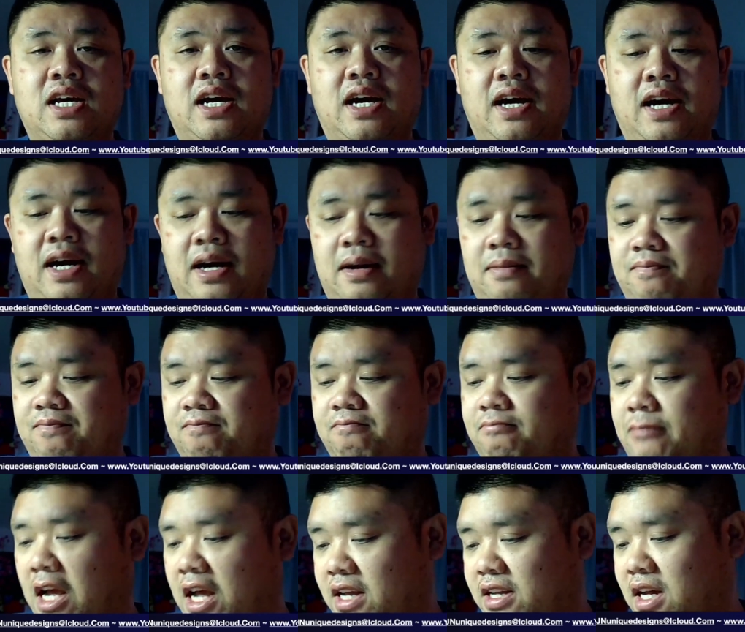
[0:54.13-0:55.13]
I
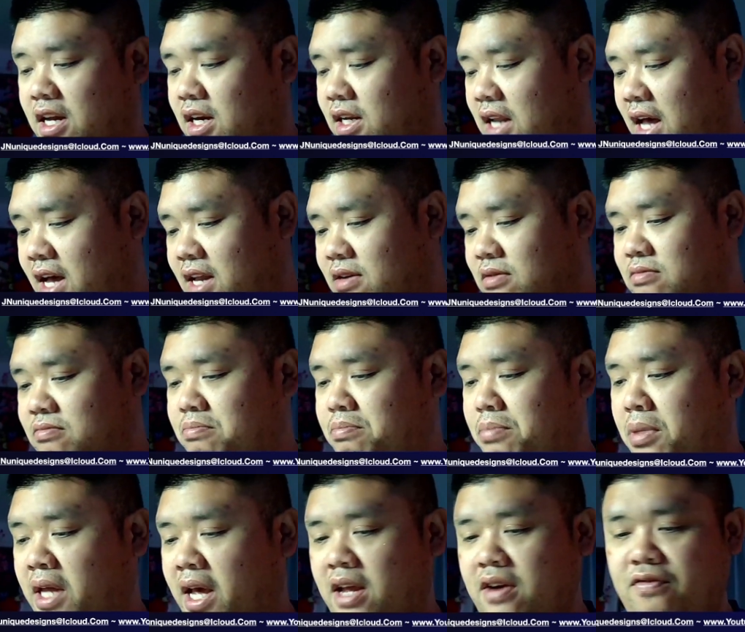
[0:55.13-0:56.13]
got a lot
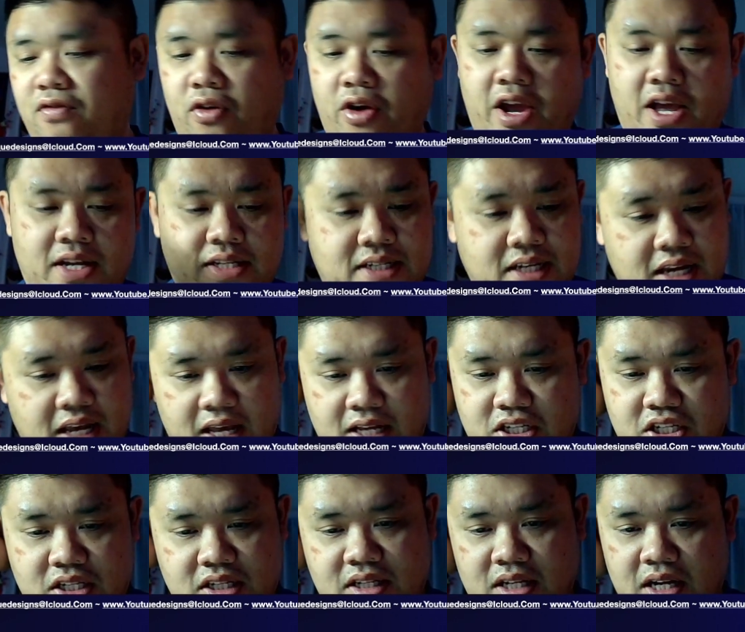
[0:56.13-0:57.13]
planned for you today,
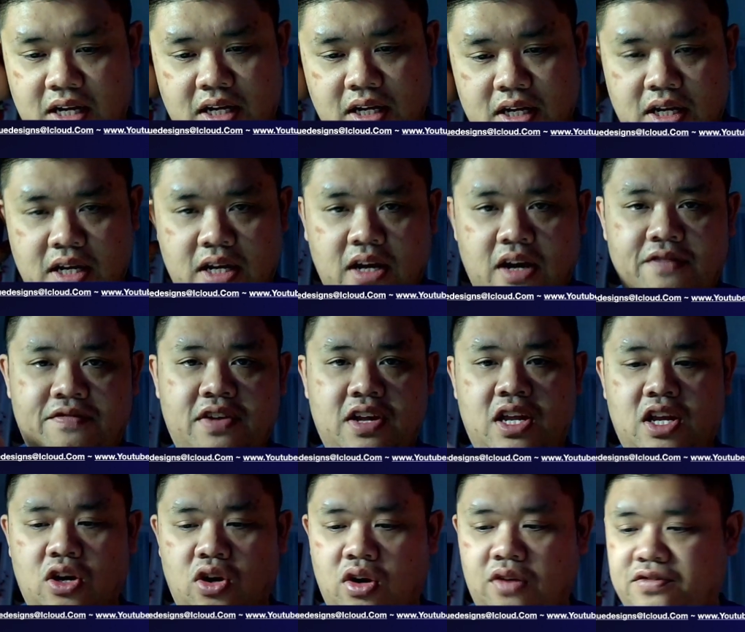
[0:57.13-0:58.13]
just a
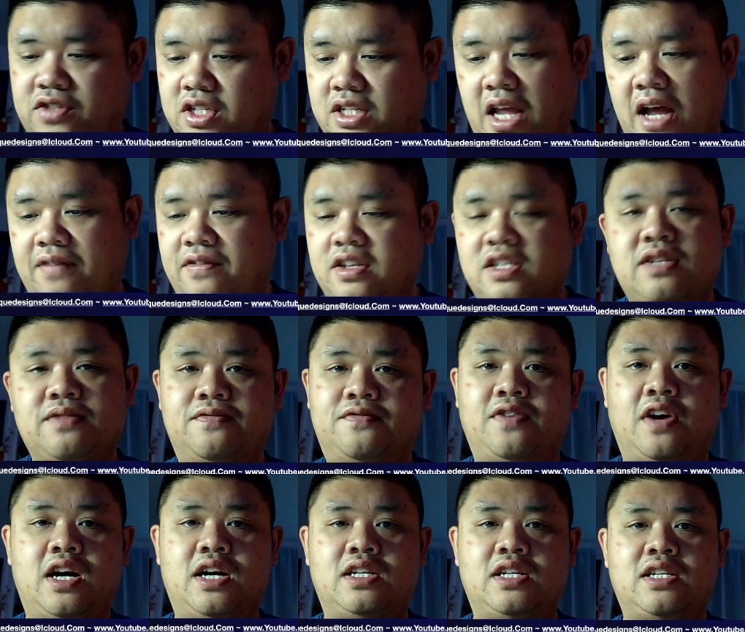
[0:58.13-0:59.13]
video of just having some
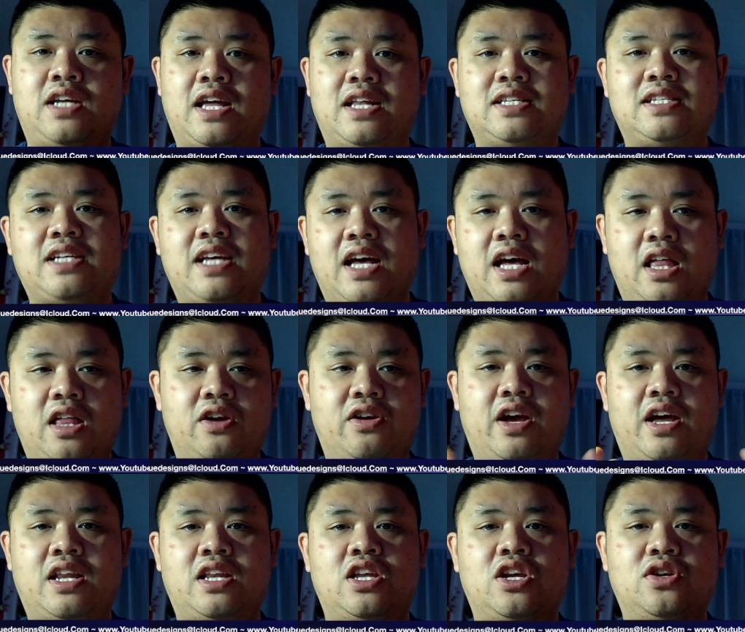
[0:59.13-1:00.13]
fun, getting together,
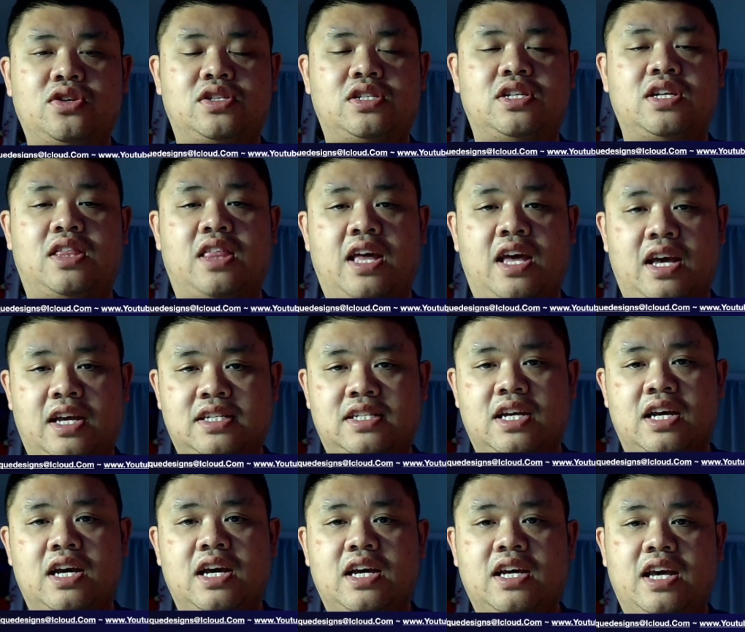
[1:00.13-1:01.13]
getting used to things,
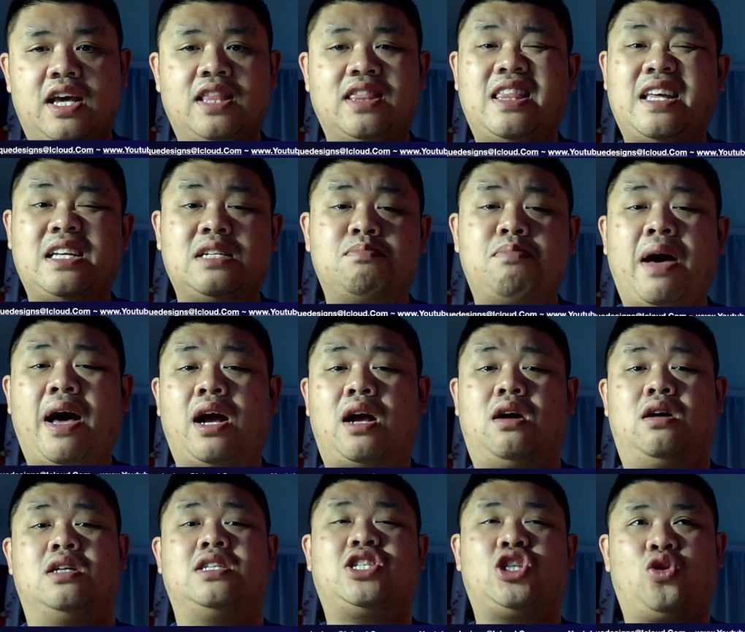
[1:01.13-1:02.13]
getting things back
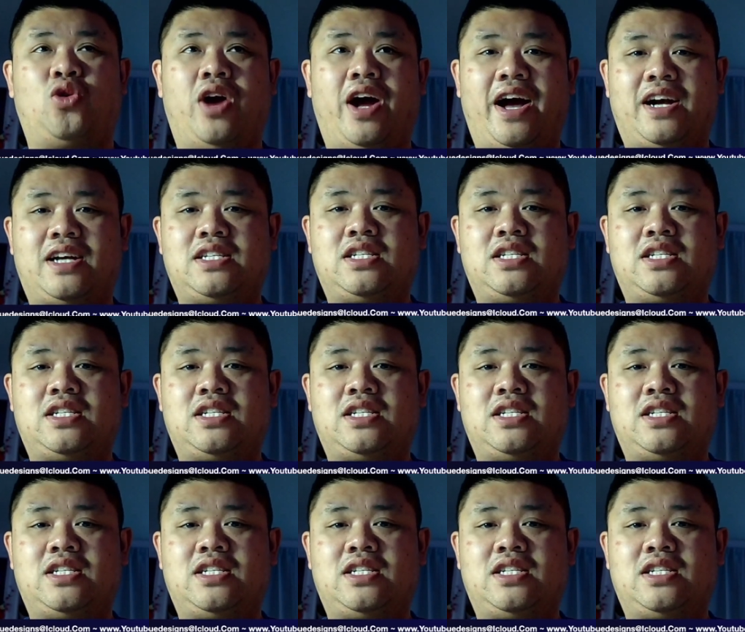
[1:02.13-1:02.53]
on track.